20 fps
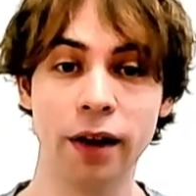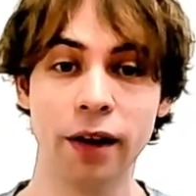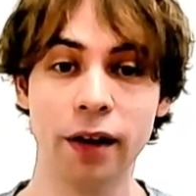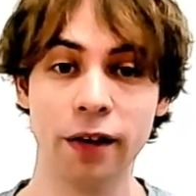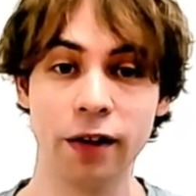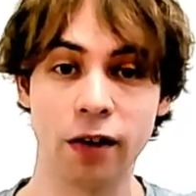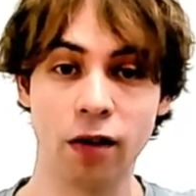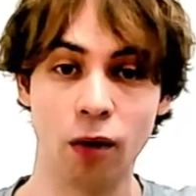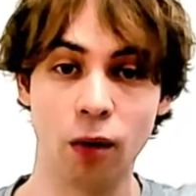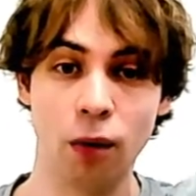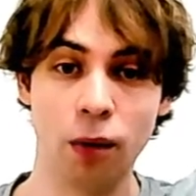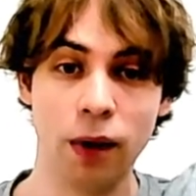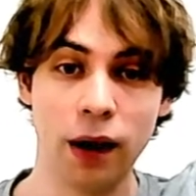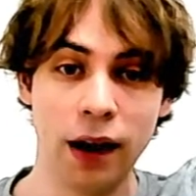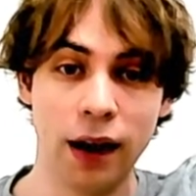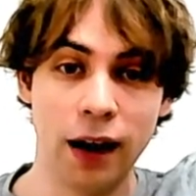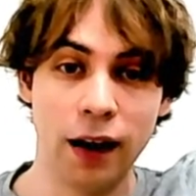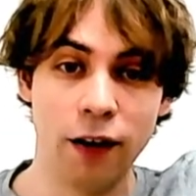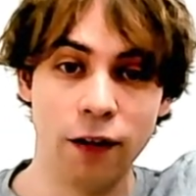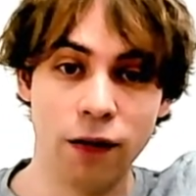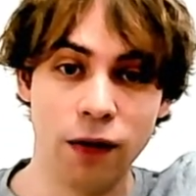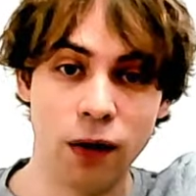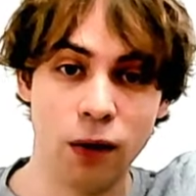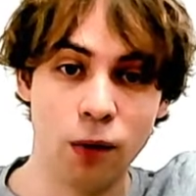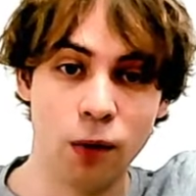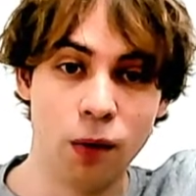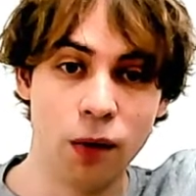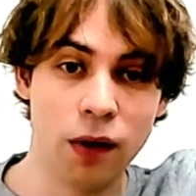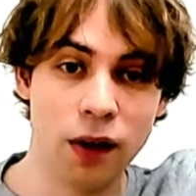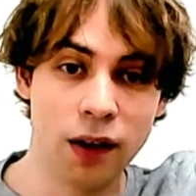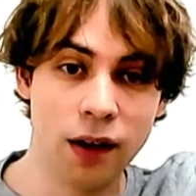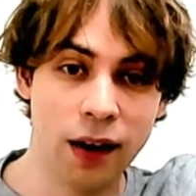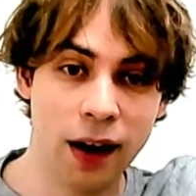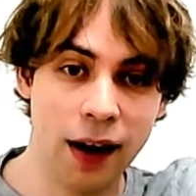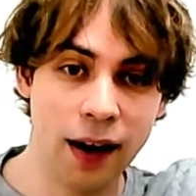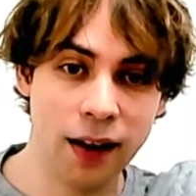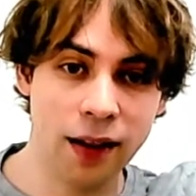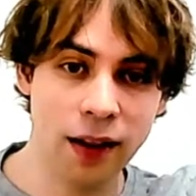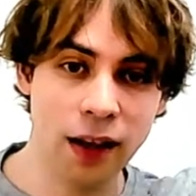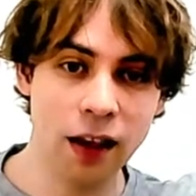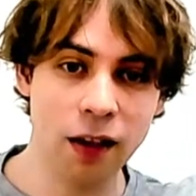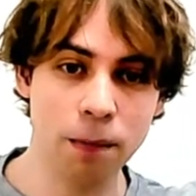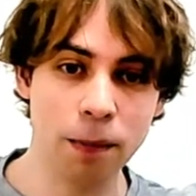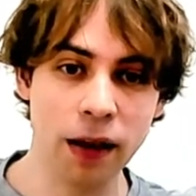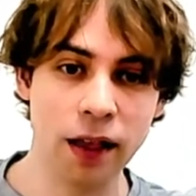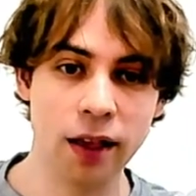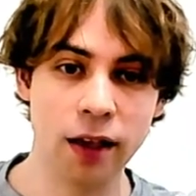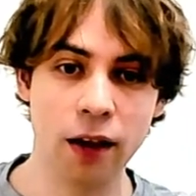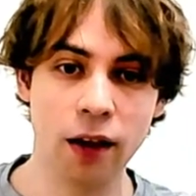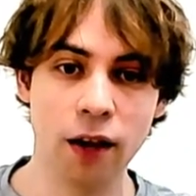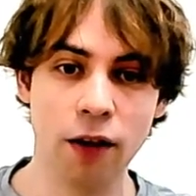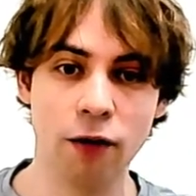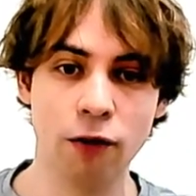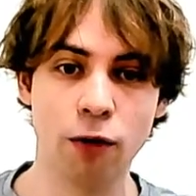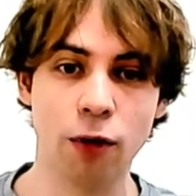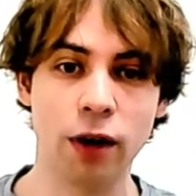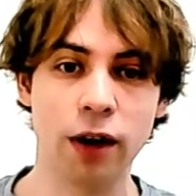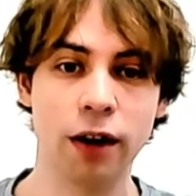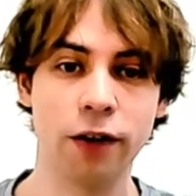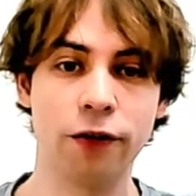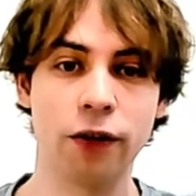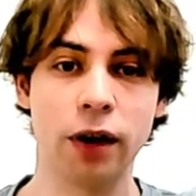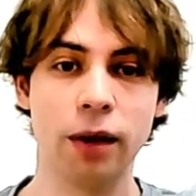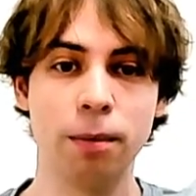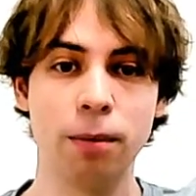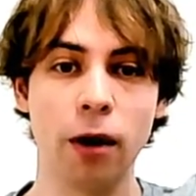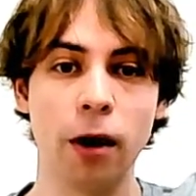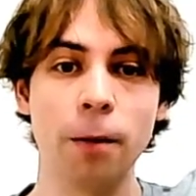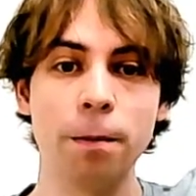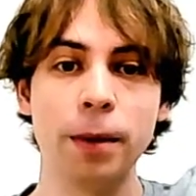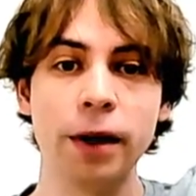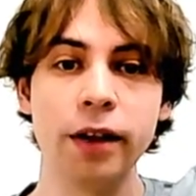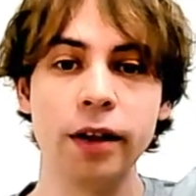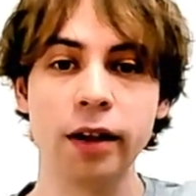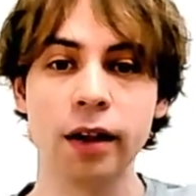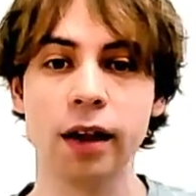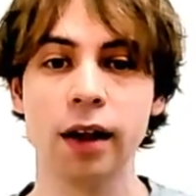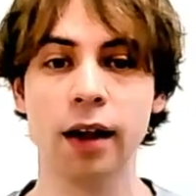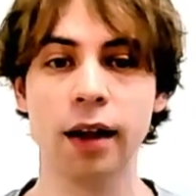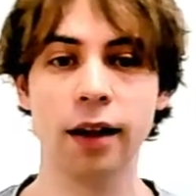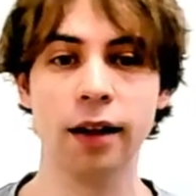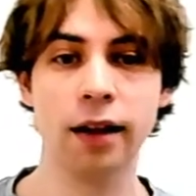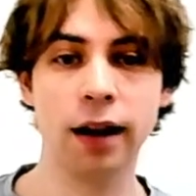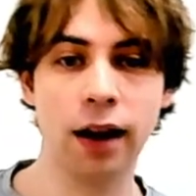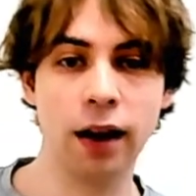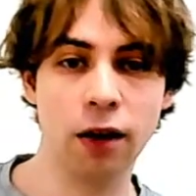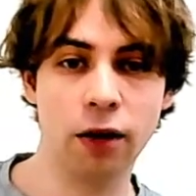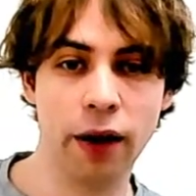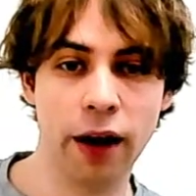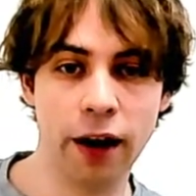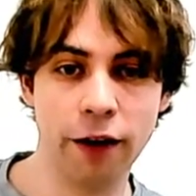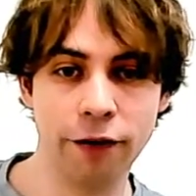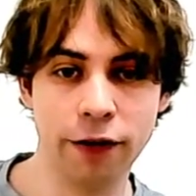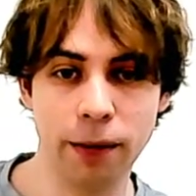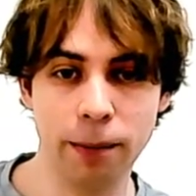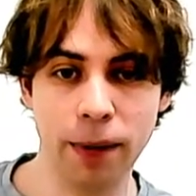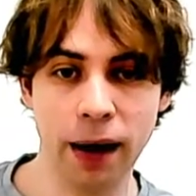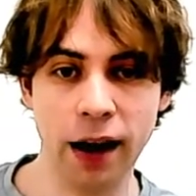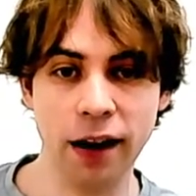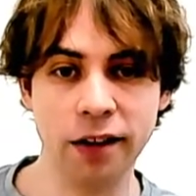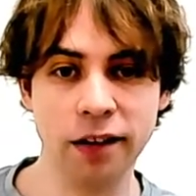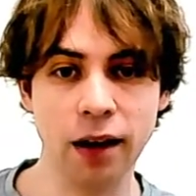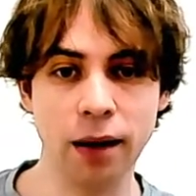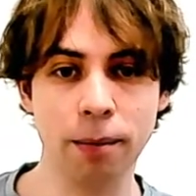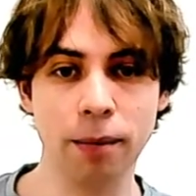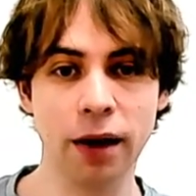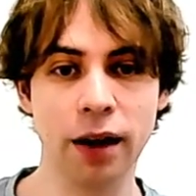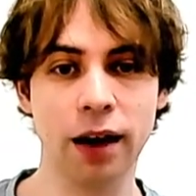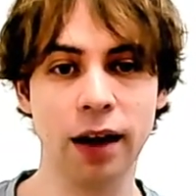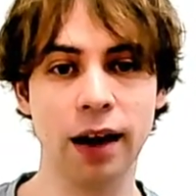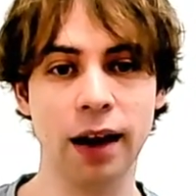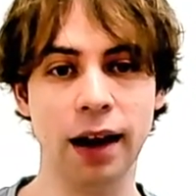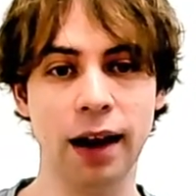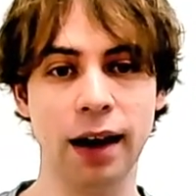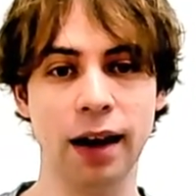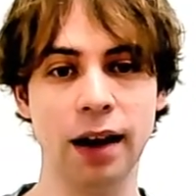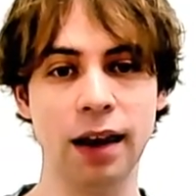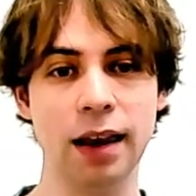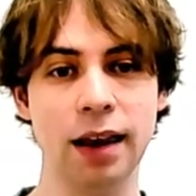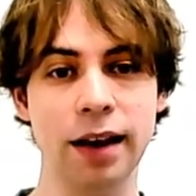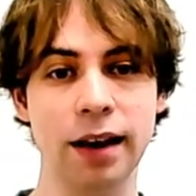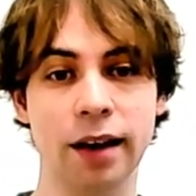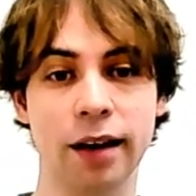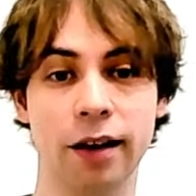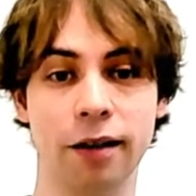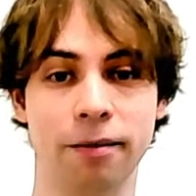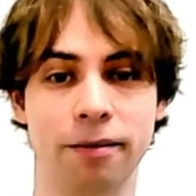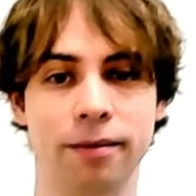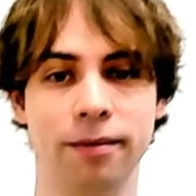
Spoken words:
So if you take these bits for a different purpose, then you have the page number in here.